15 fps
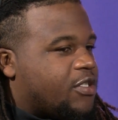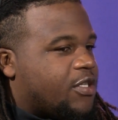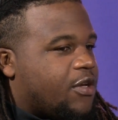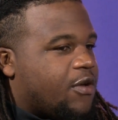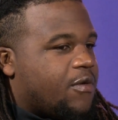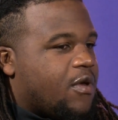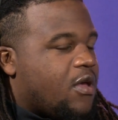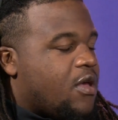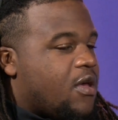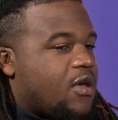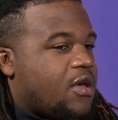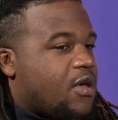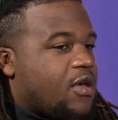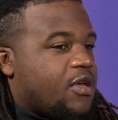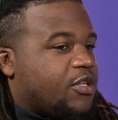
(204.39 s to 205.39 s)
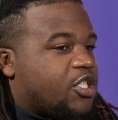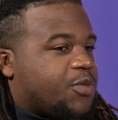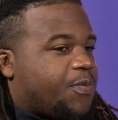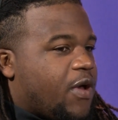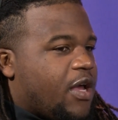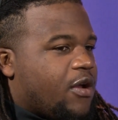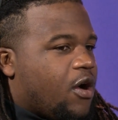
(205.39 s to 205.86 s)
So just
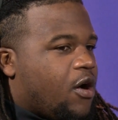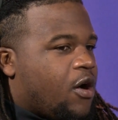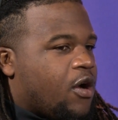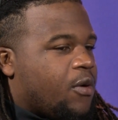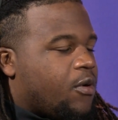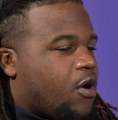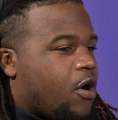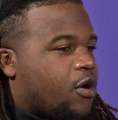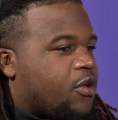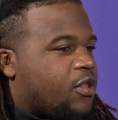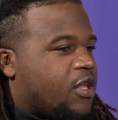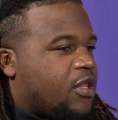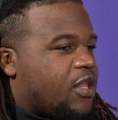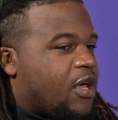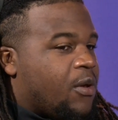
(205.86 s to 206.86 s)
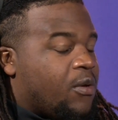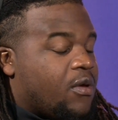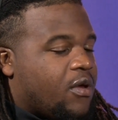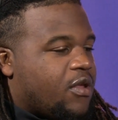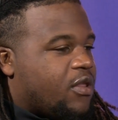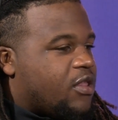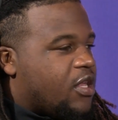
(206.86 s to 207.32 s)
playing harder than
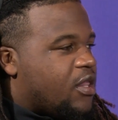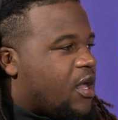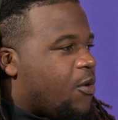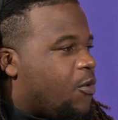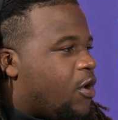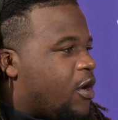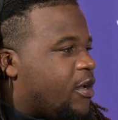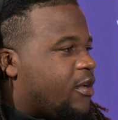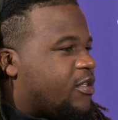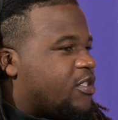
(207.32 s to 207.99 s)
they want it.